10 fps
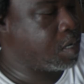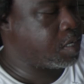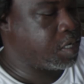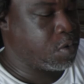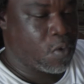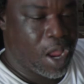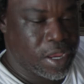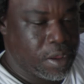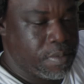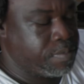
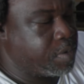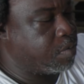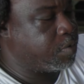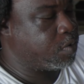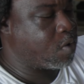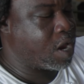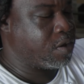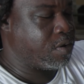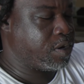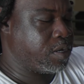I'll put wire
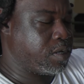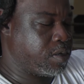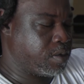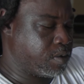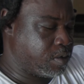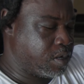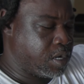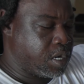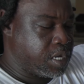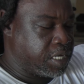on it
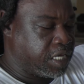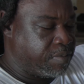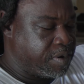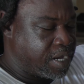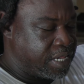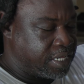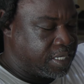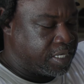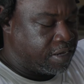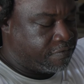to keep it nice and
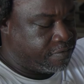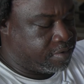stiff.